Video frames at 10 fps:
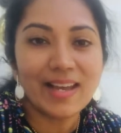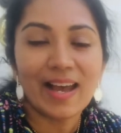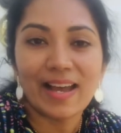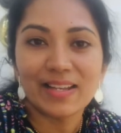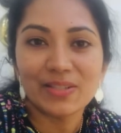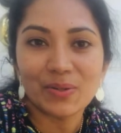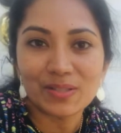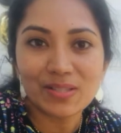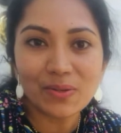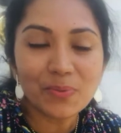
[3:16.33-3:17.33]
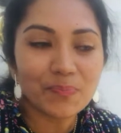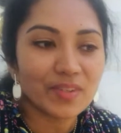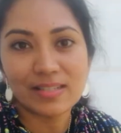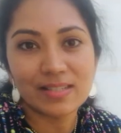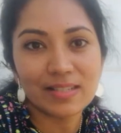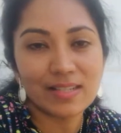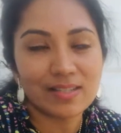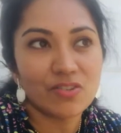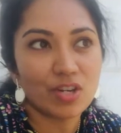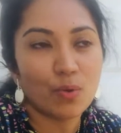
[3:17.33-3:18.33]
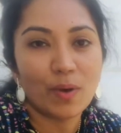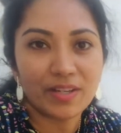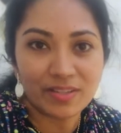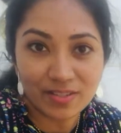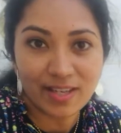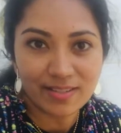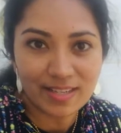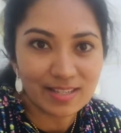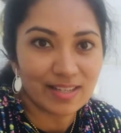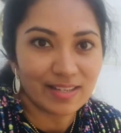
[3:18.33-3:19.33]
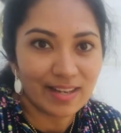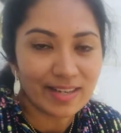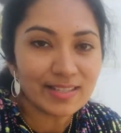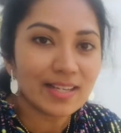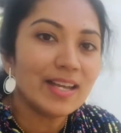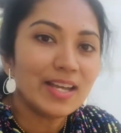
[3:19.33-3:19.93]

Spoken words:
And also, this doesn't require direct sunlight.